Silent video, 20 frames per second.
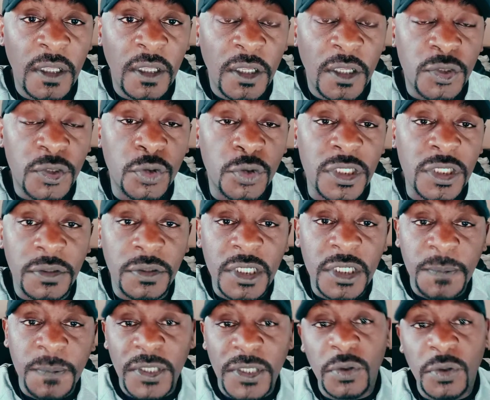So
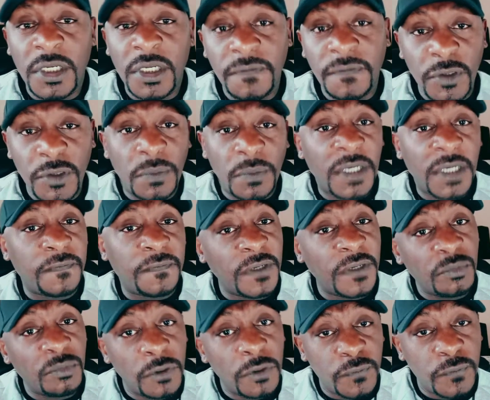this particular individual, my
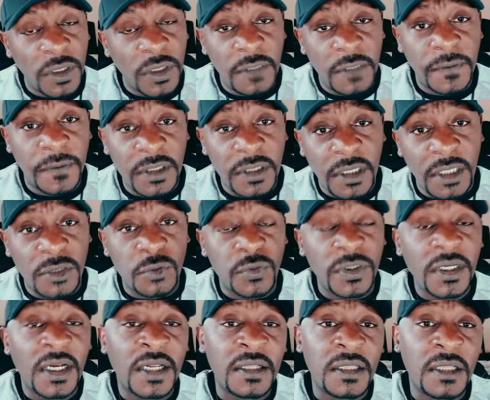friend, moved to a different
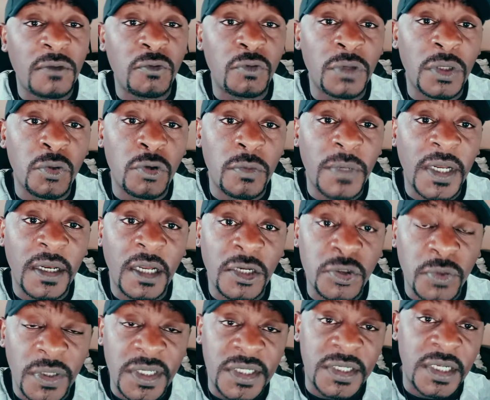country, and the woman
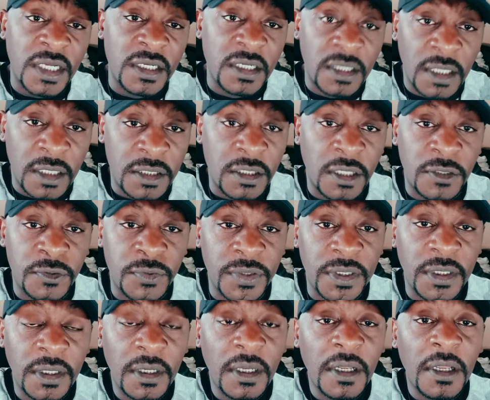actually stayed in that country.
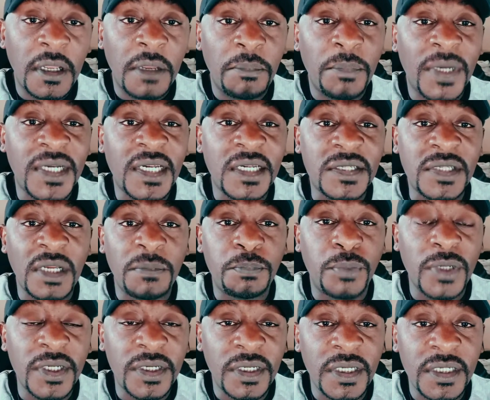But at some
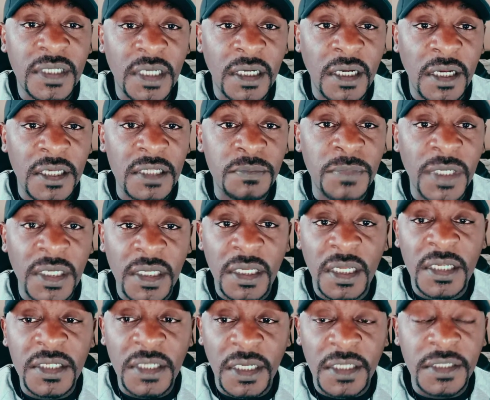point later, guys, many
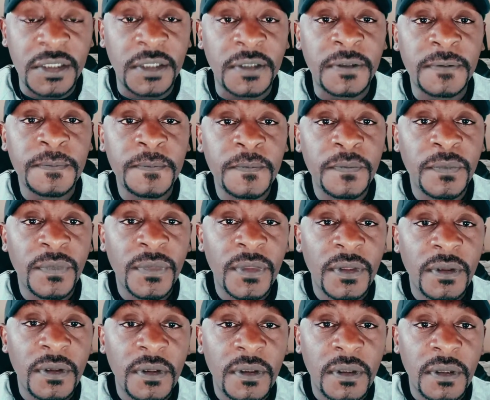years later,
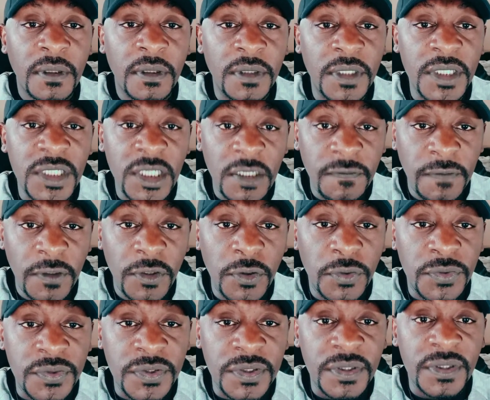these
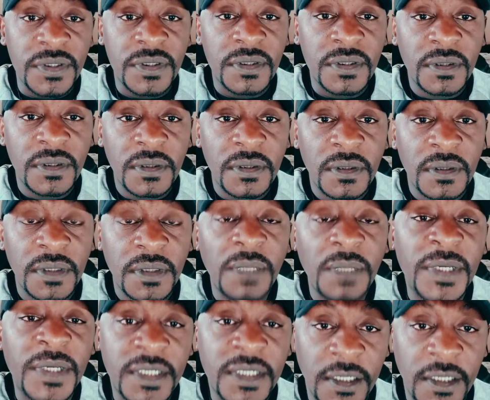individuals, they
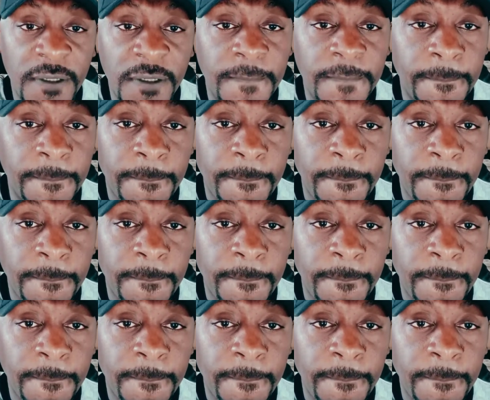met again.